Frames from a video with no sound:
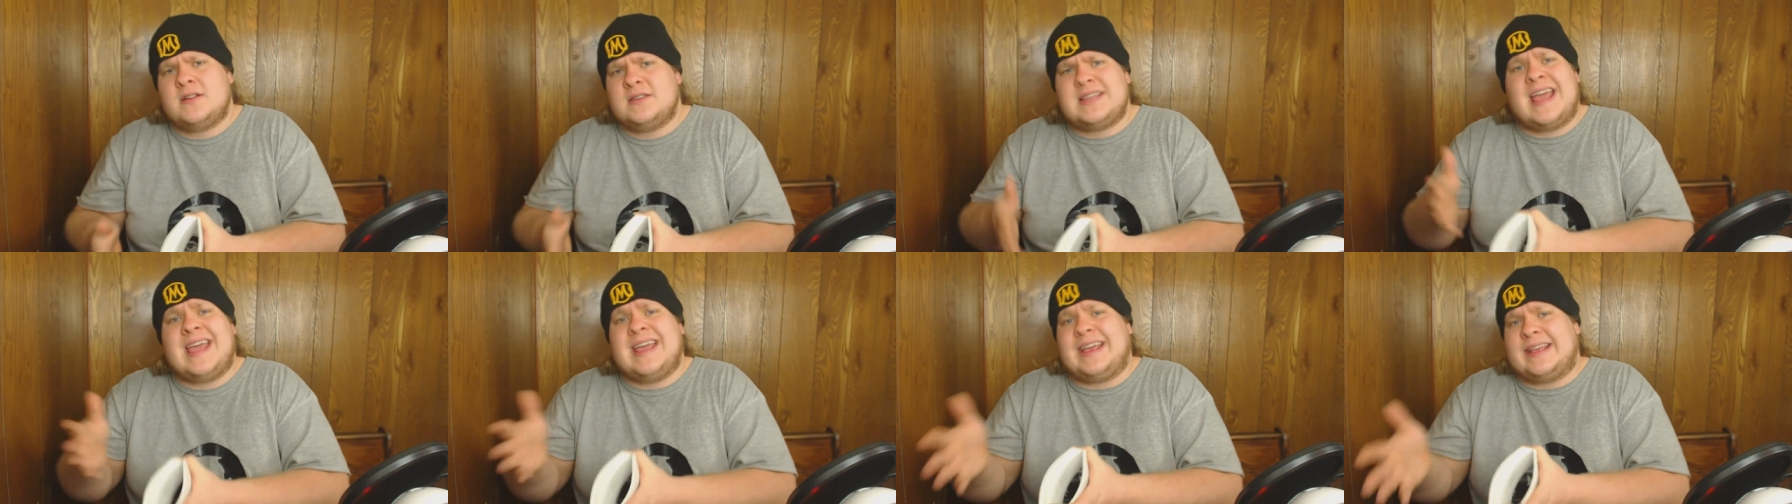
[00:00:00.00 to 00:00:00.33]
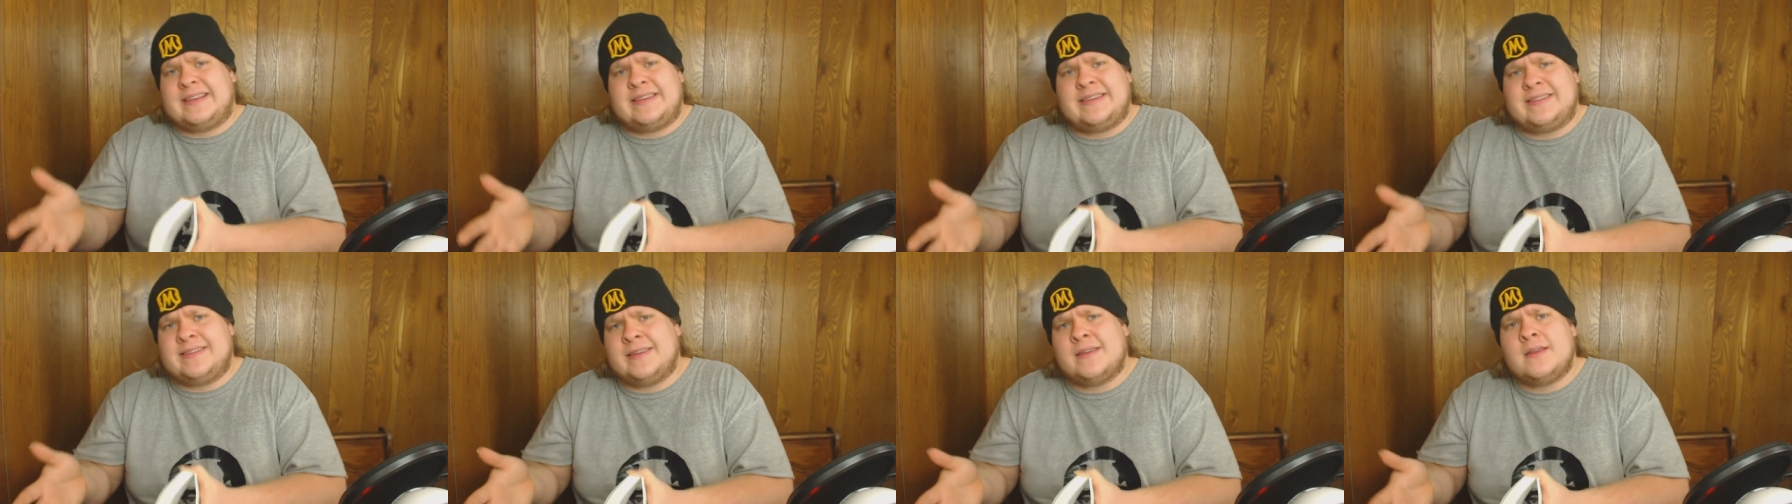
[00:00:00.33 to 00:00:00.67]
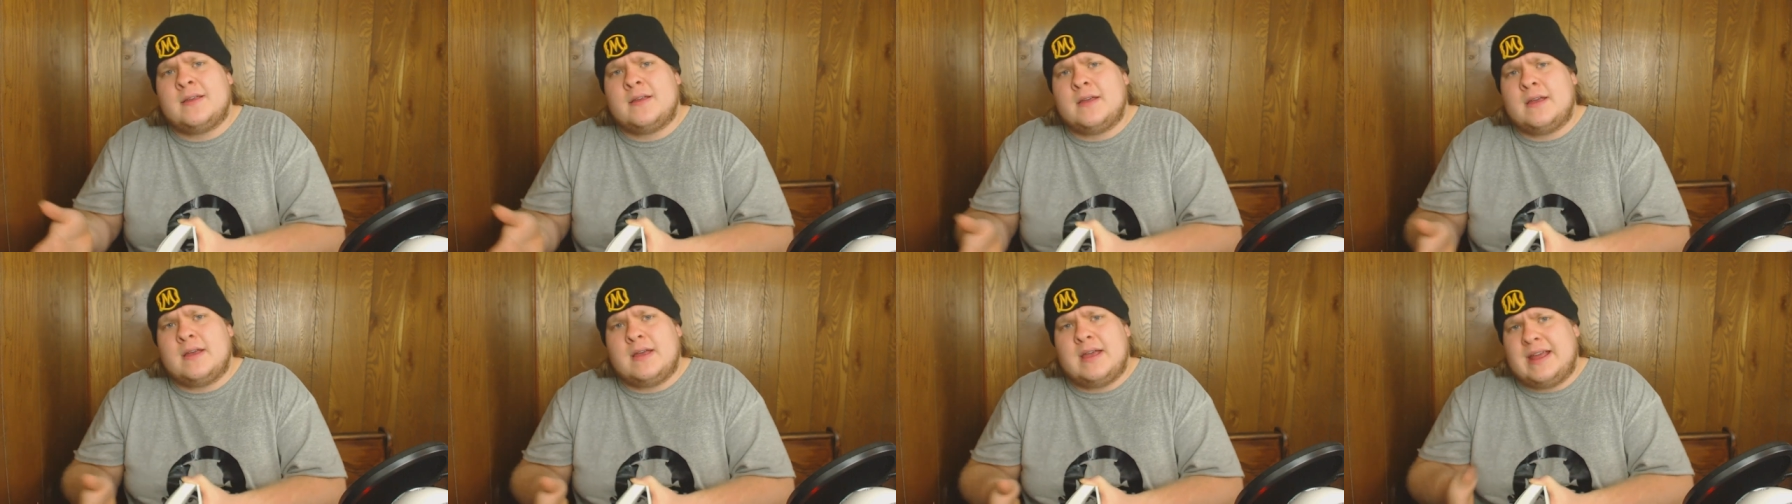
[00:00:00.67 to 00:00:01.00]
takes,
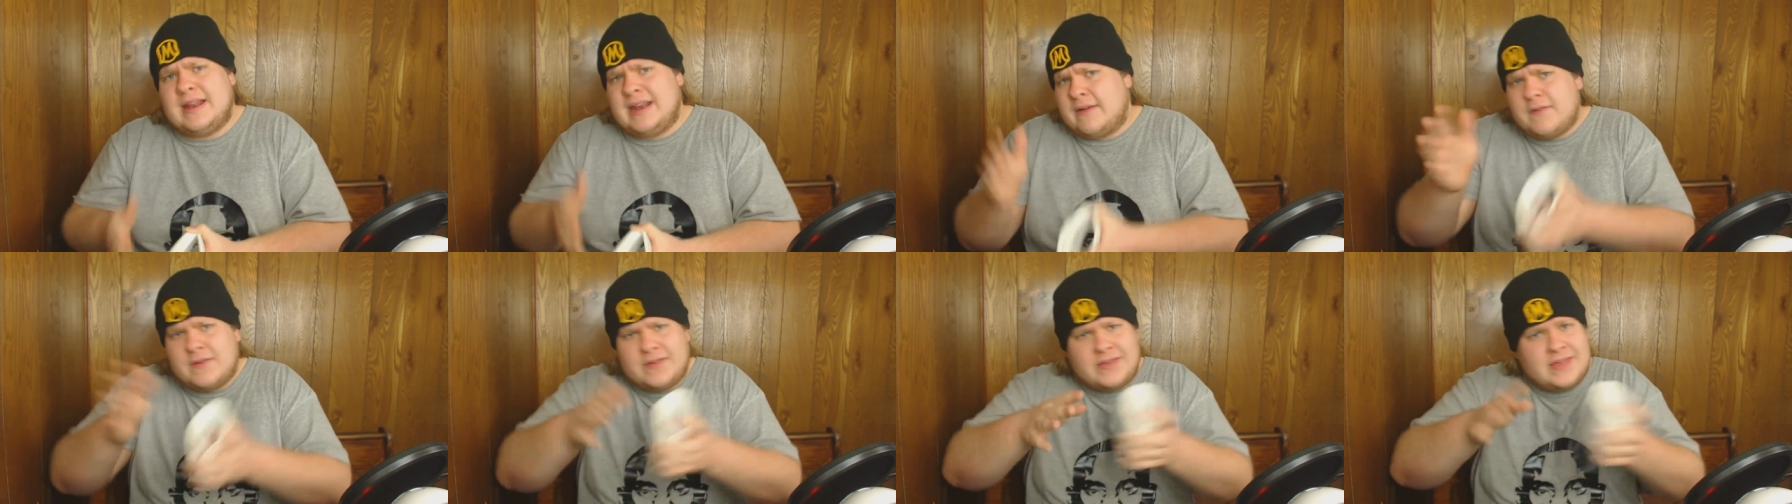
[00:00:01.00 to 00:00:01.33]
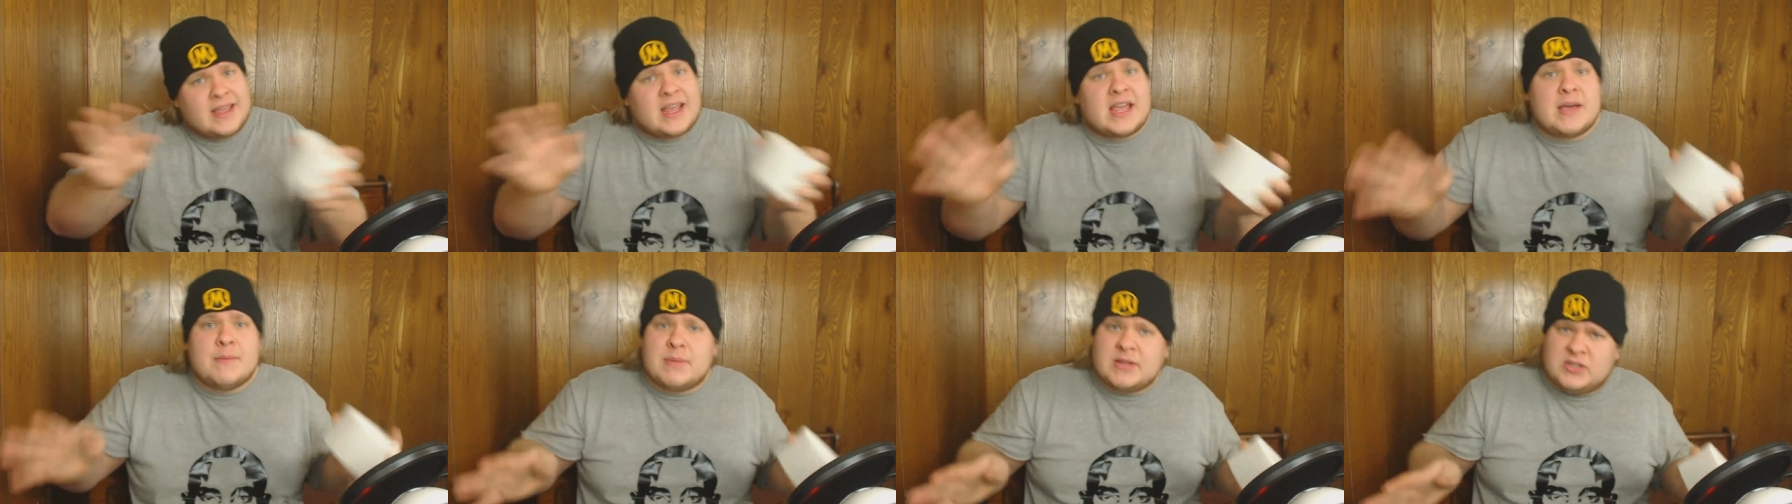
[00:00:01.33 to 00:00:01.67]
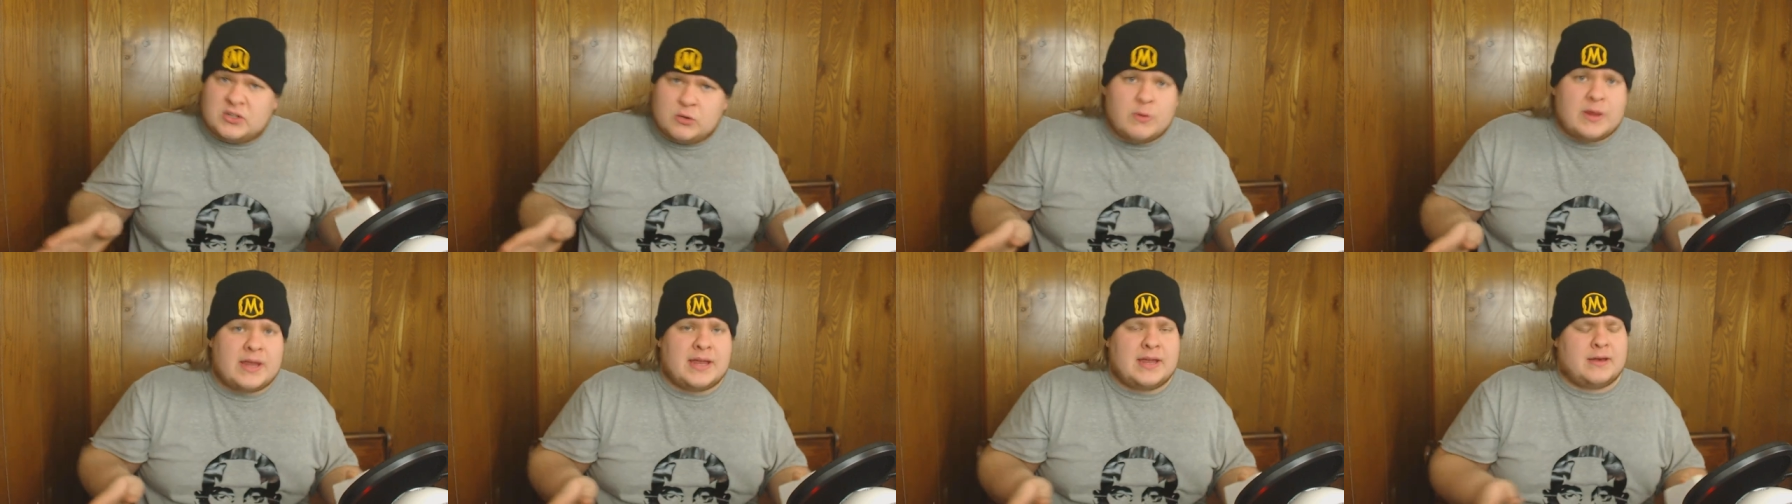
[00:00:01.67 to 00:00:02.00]
and everything in
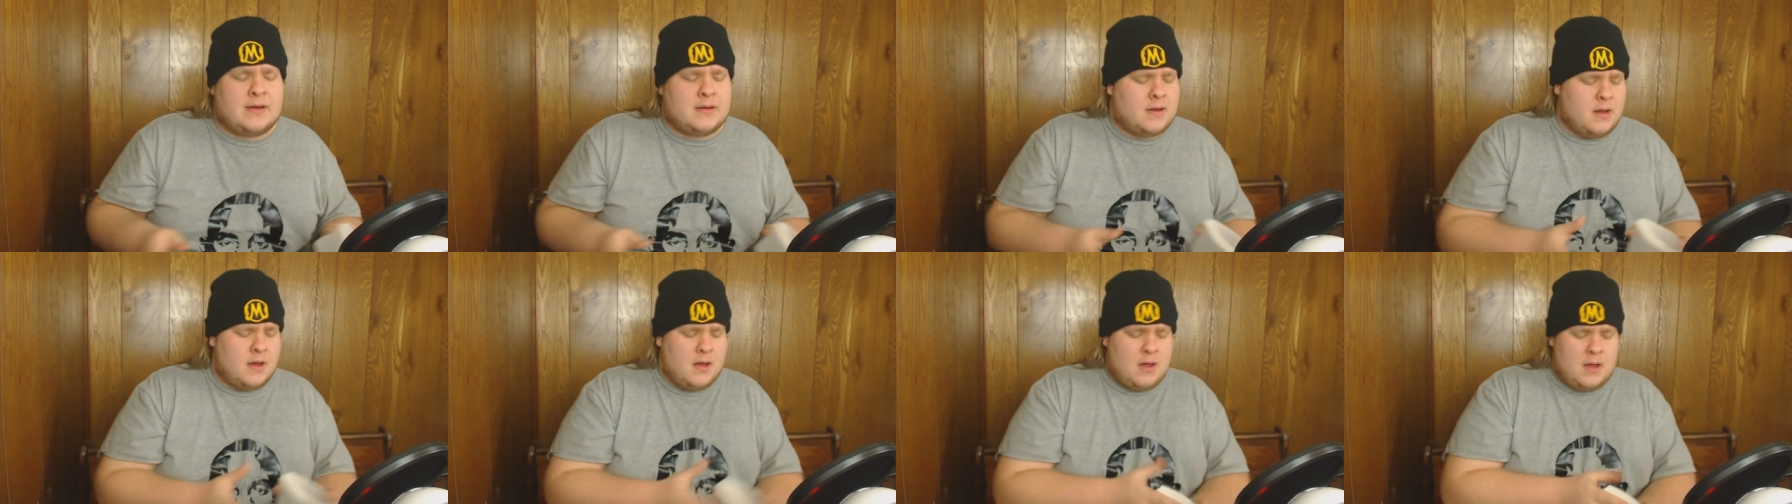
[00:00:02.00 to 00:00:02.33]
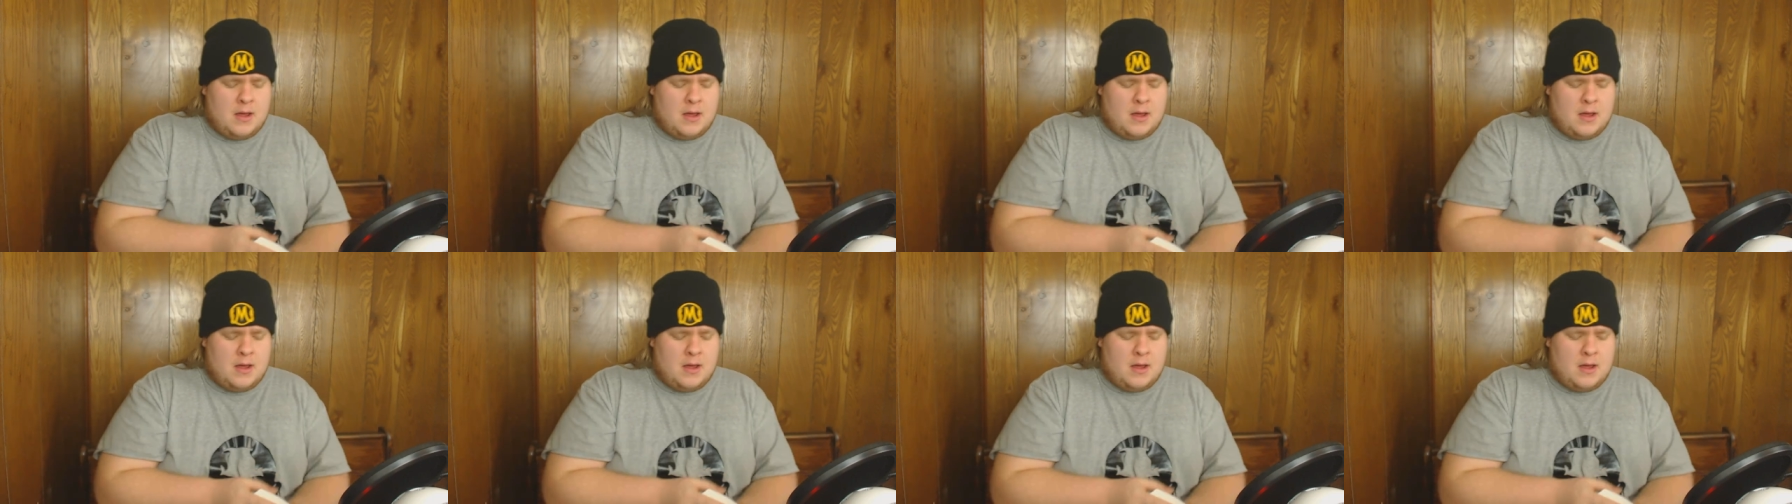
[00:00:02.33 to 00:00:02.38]
between.